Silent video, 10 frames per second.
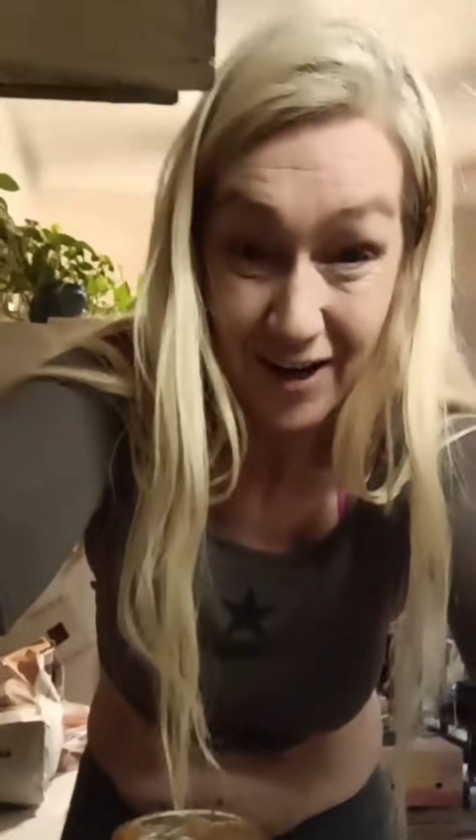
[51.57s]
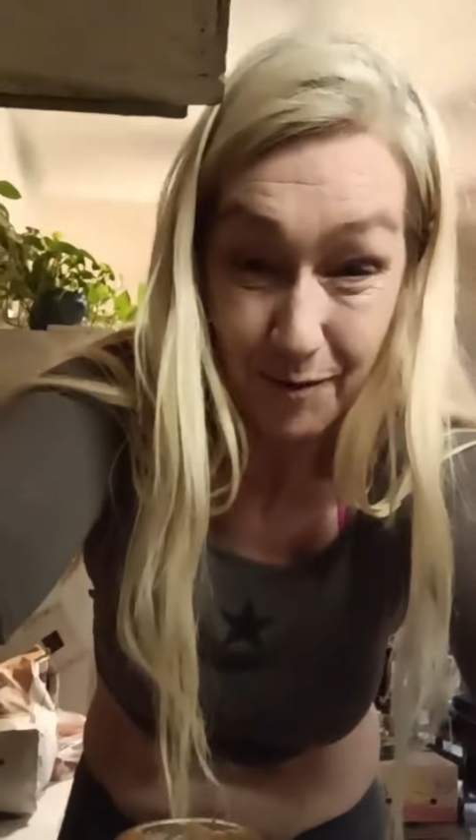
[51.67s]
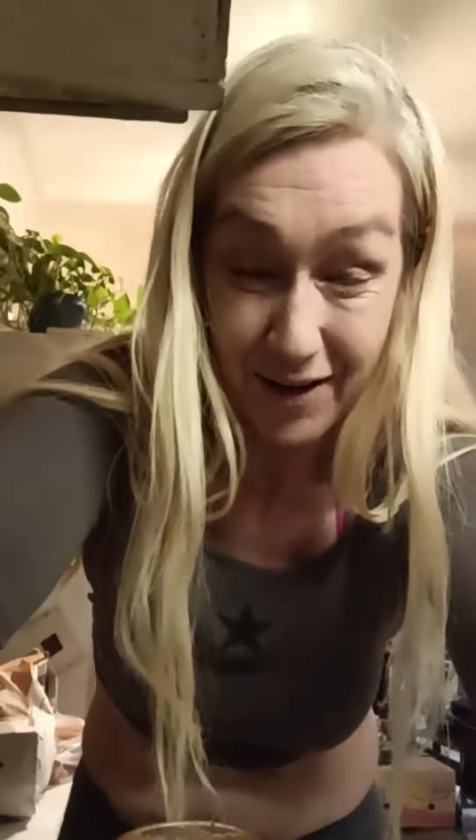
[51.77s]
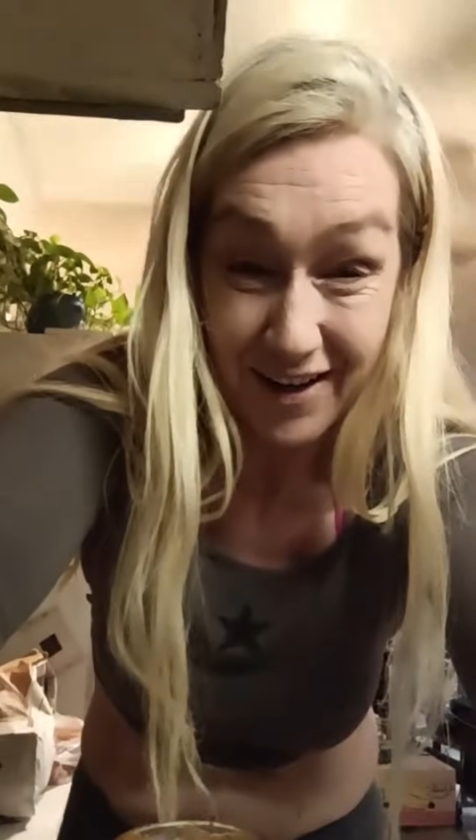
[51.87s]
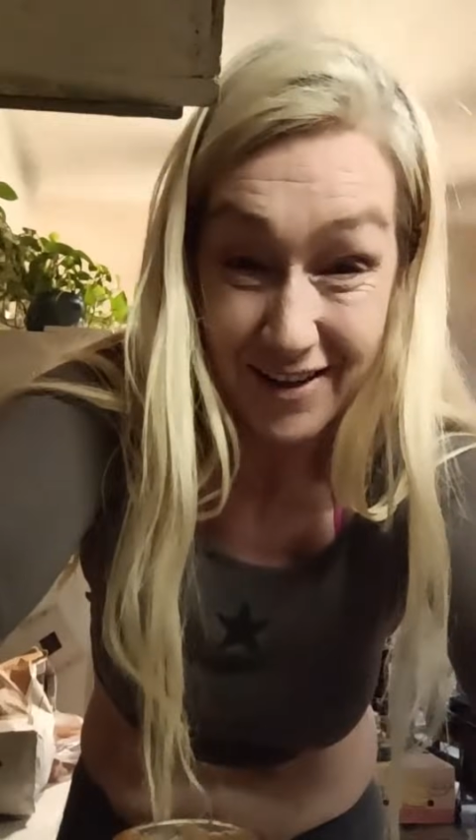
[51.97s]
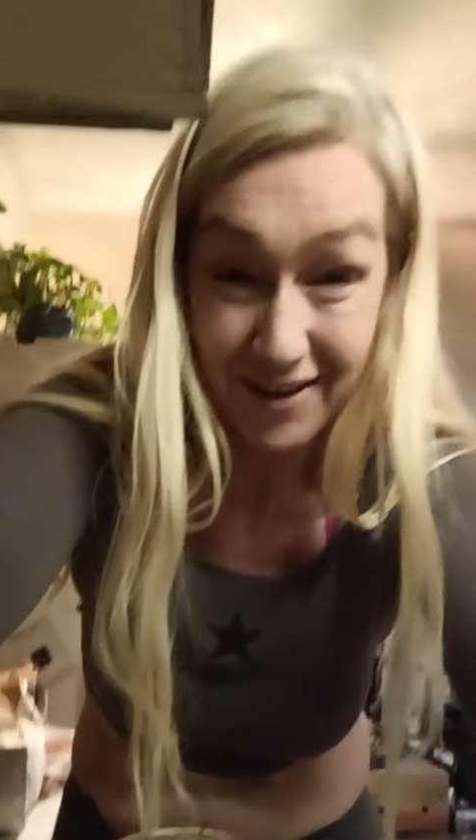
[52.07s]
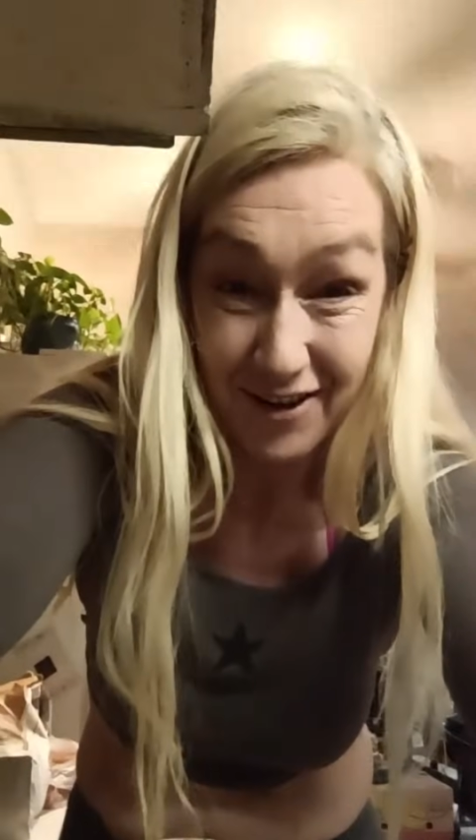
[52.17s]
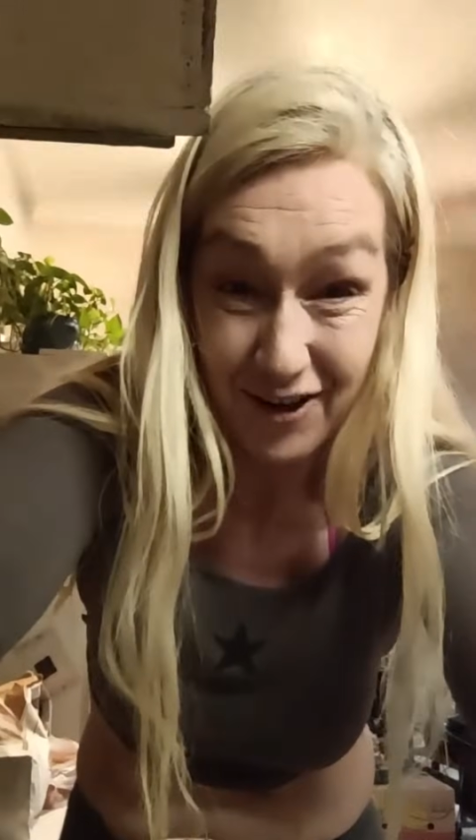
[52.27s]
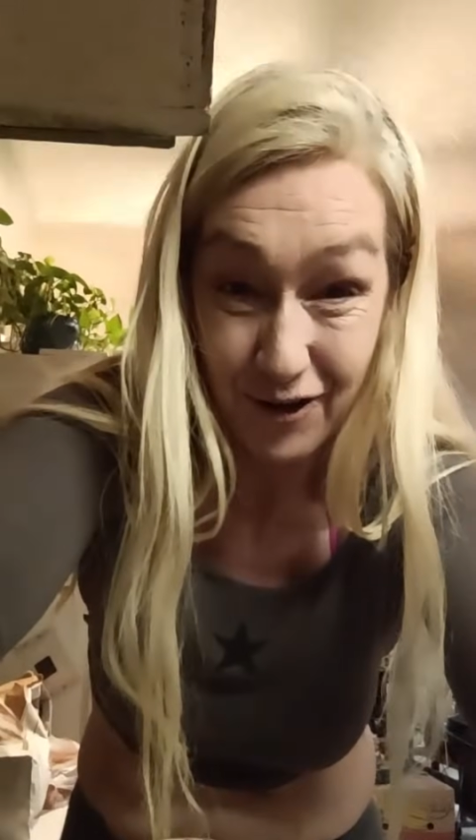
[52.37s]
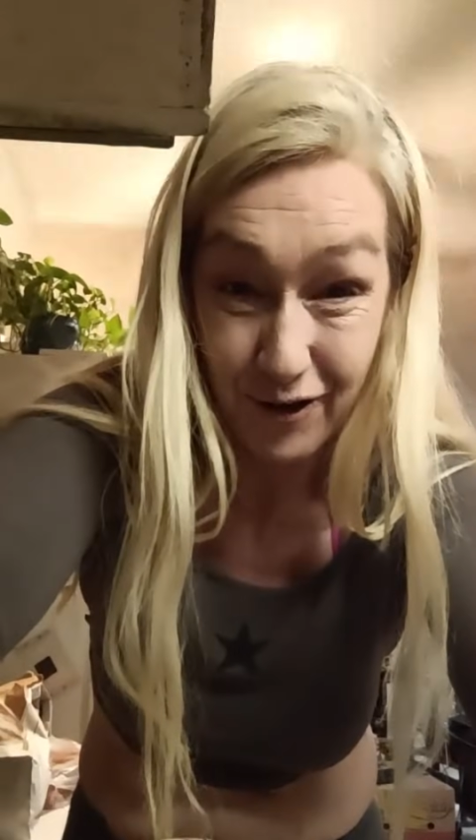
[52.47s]
you guys are
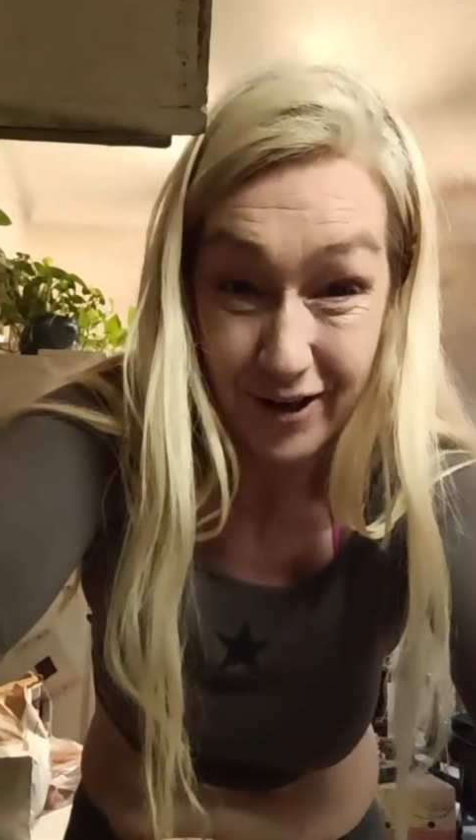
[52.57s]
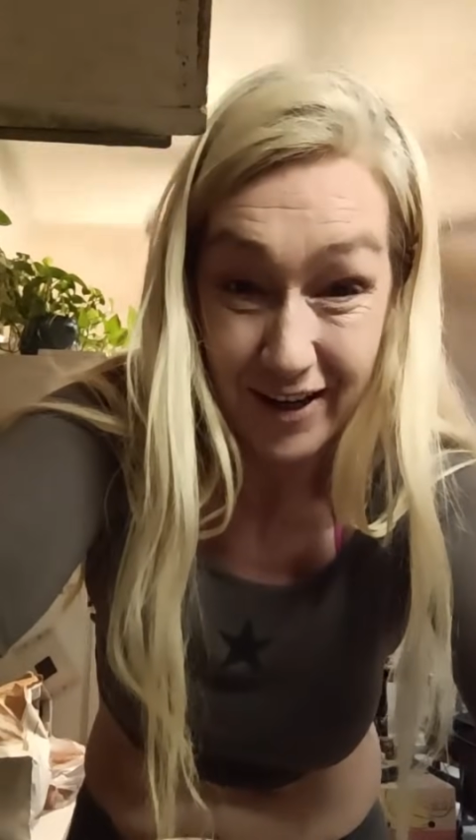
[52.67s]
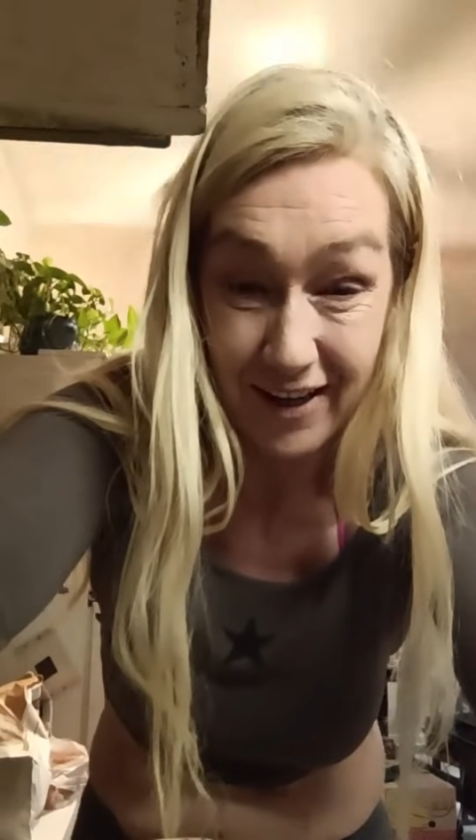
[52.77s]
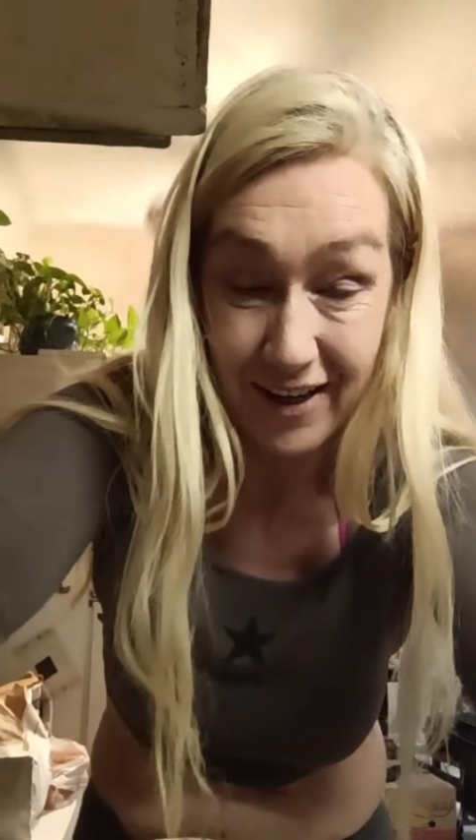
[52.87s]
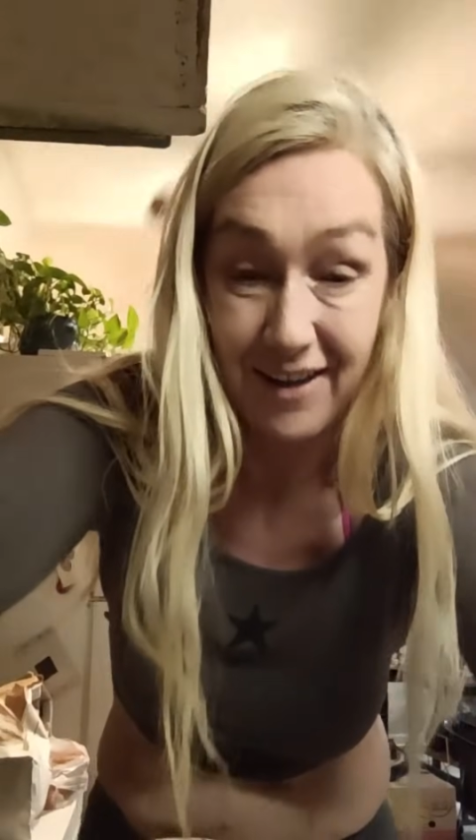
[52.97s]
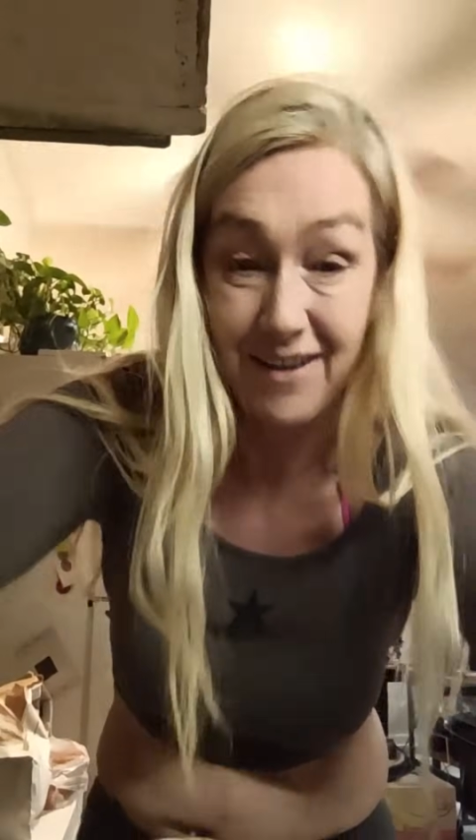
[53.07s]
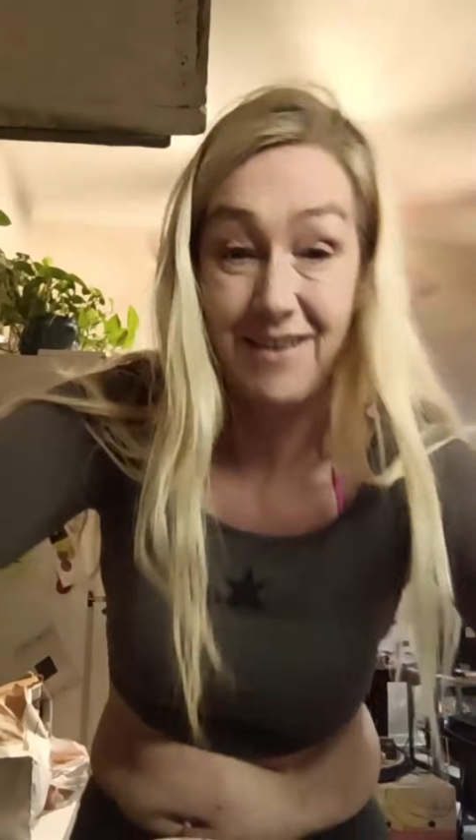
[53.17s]
enjoying